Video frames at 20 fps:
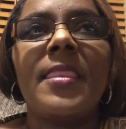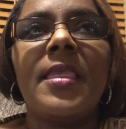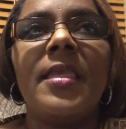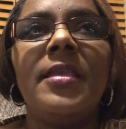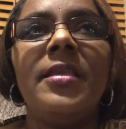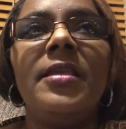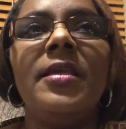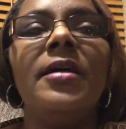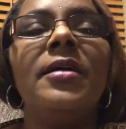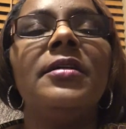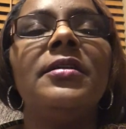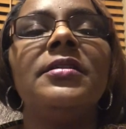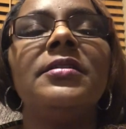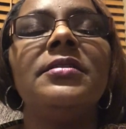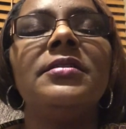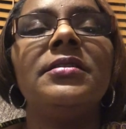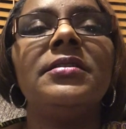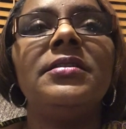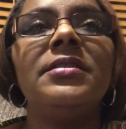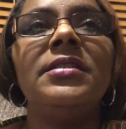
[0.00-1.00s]
young
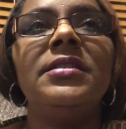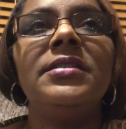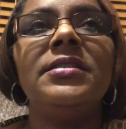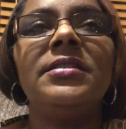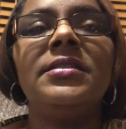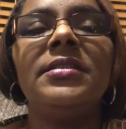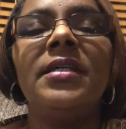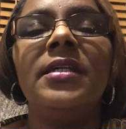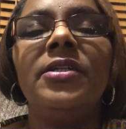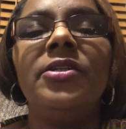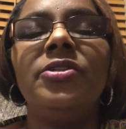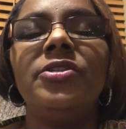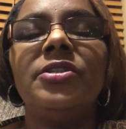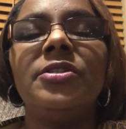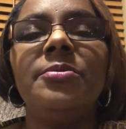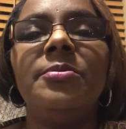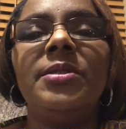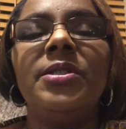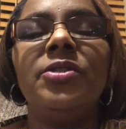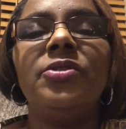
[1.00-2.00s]
kids that I used
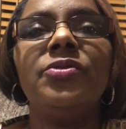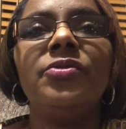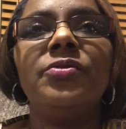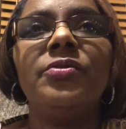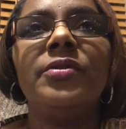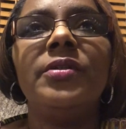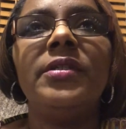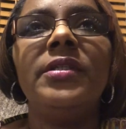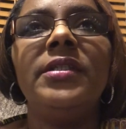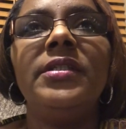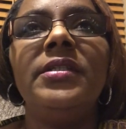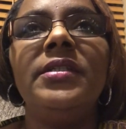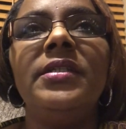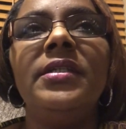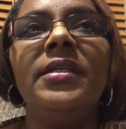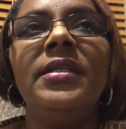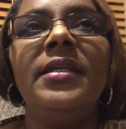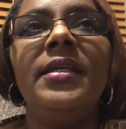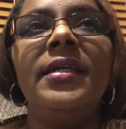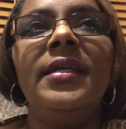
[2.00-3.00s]
to mentor, he
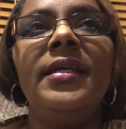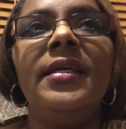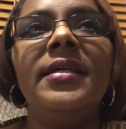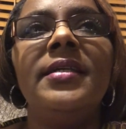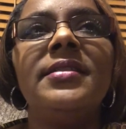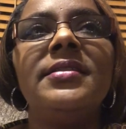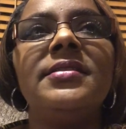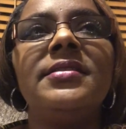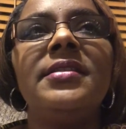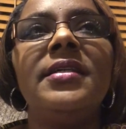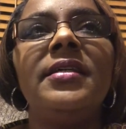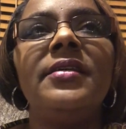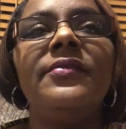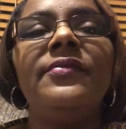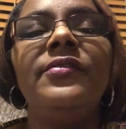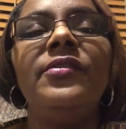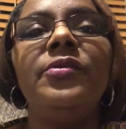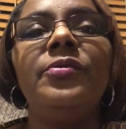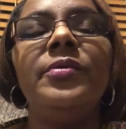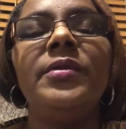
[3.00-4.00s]
had said a
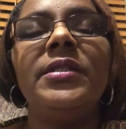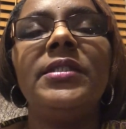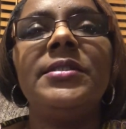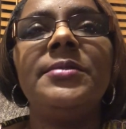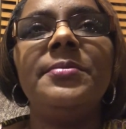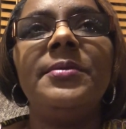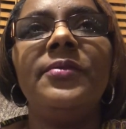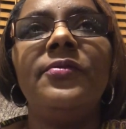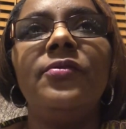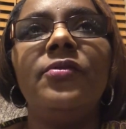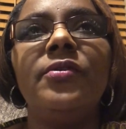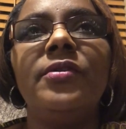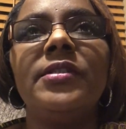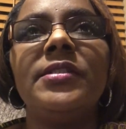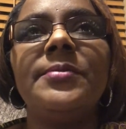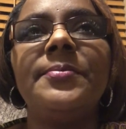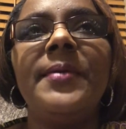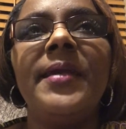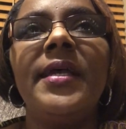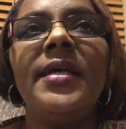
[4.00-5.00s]
few weeks before
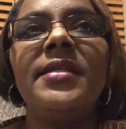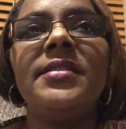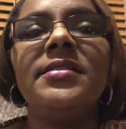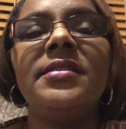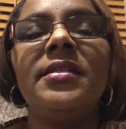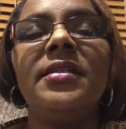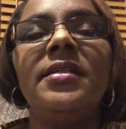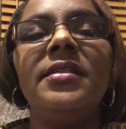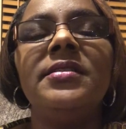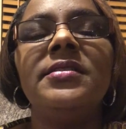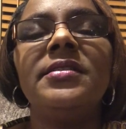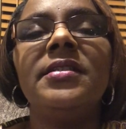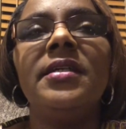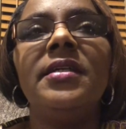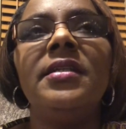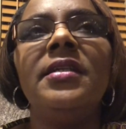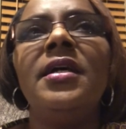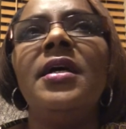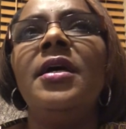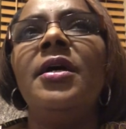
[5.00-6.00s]
his passing, he
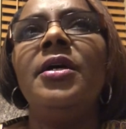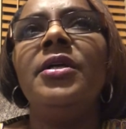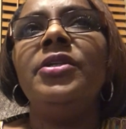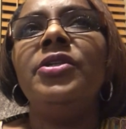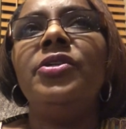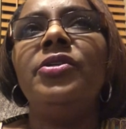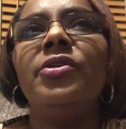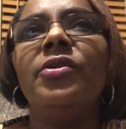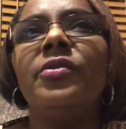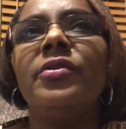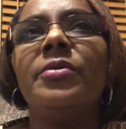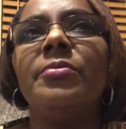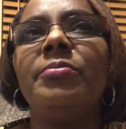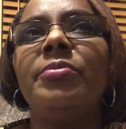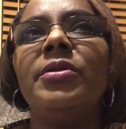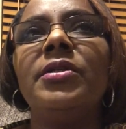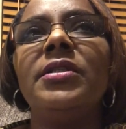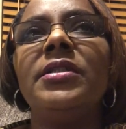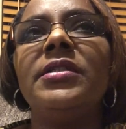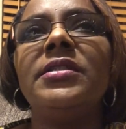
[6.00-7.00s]
said, the
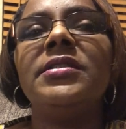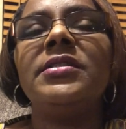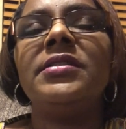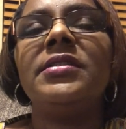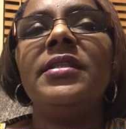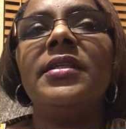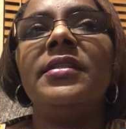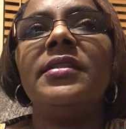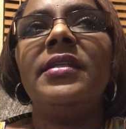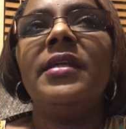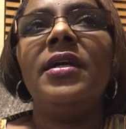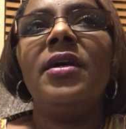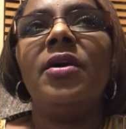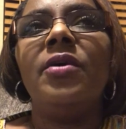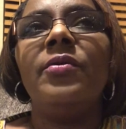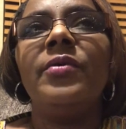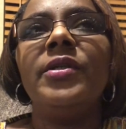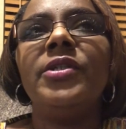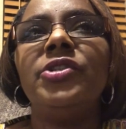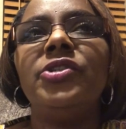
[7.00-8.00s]
bullets that they
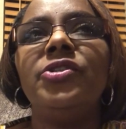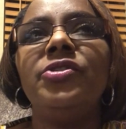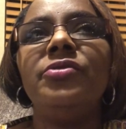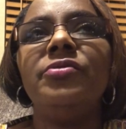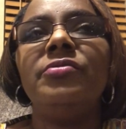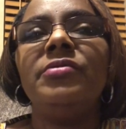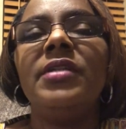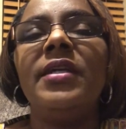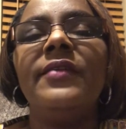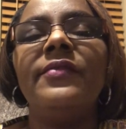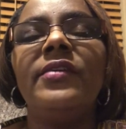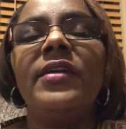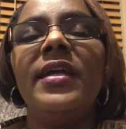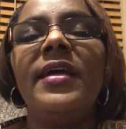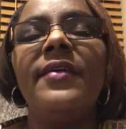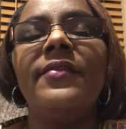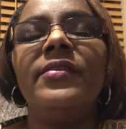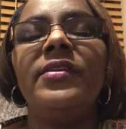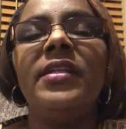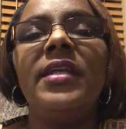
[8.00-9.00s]
always shoot never
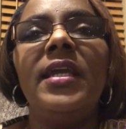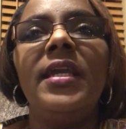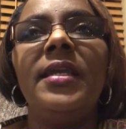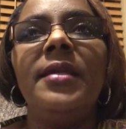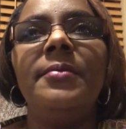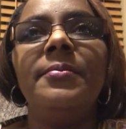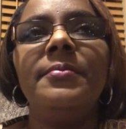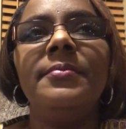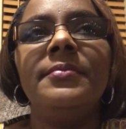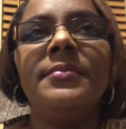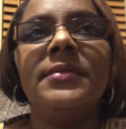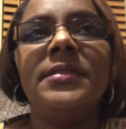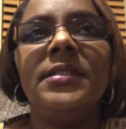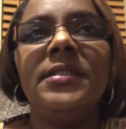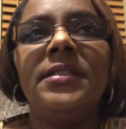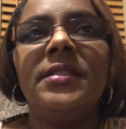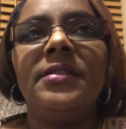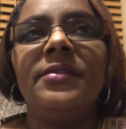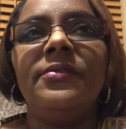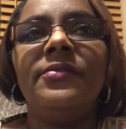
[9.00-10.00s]
have a name.
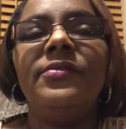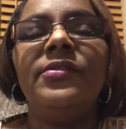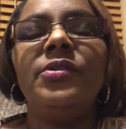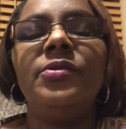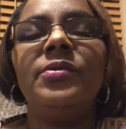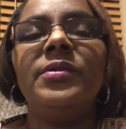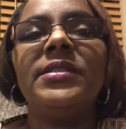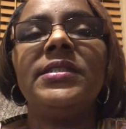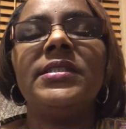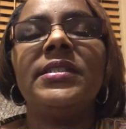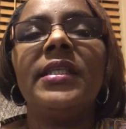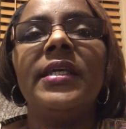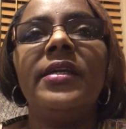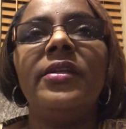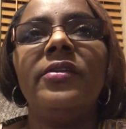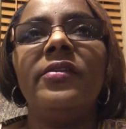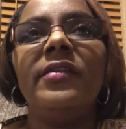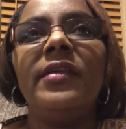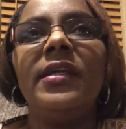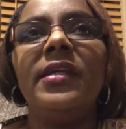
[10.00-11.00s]
A few weeks
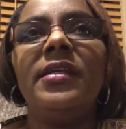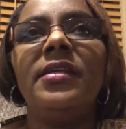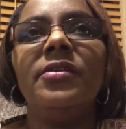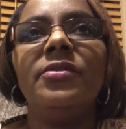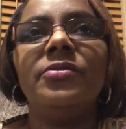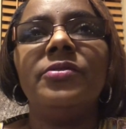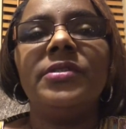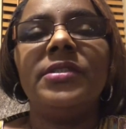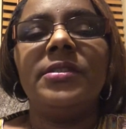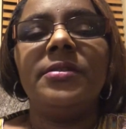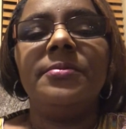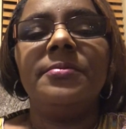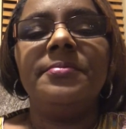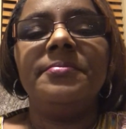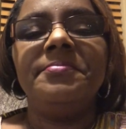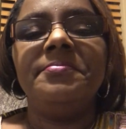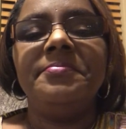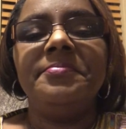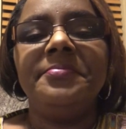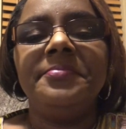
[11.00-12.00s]
later, they killed him.
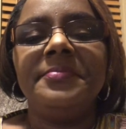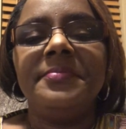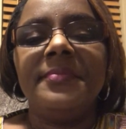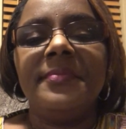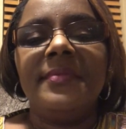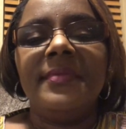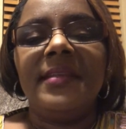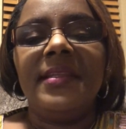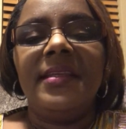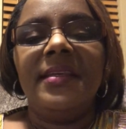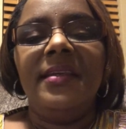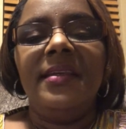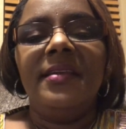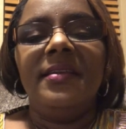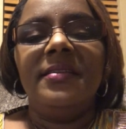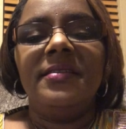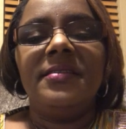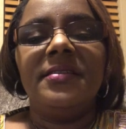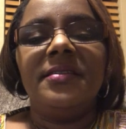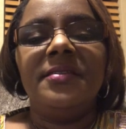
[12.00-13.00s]

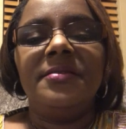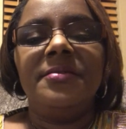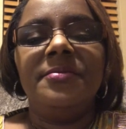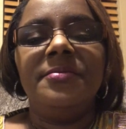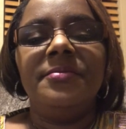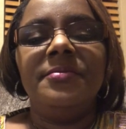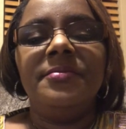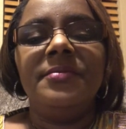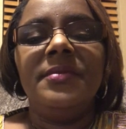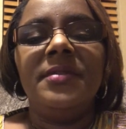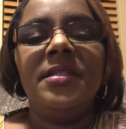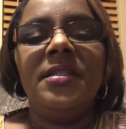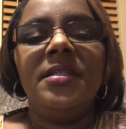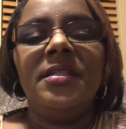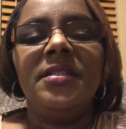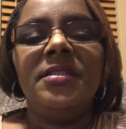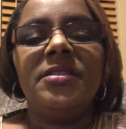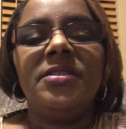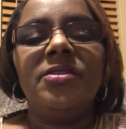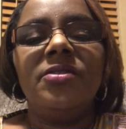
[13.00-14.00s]
And
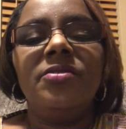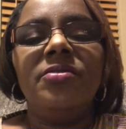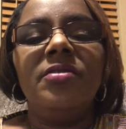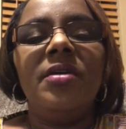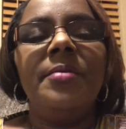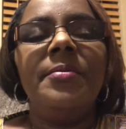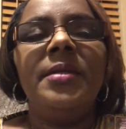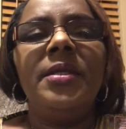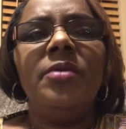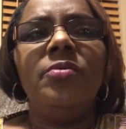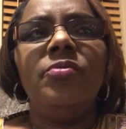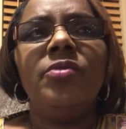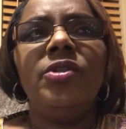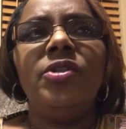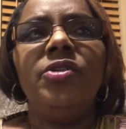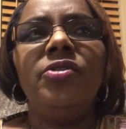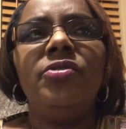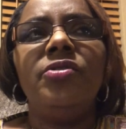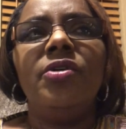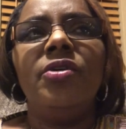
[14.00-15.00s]
so, I mean,
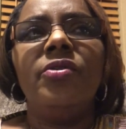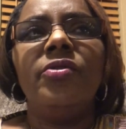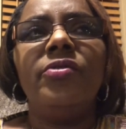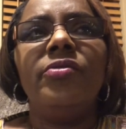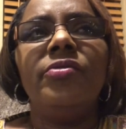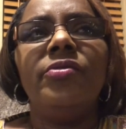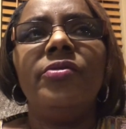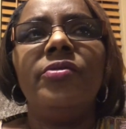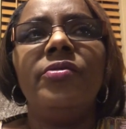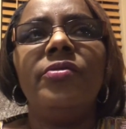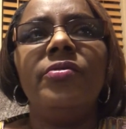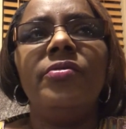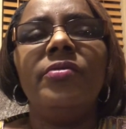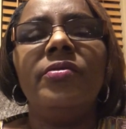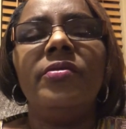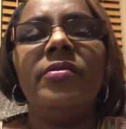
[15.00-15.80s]
when you go through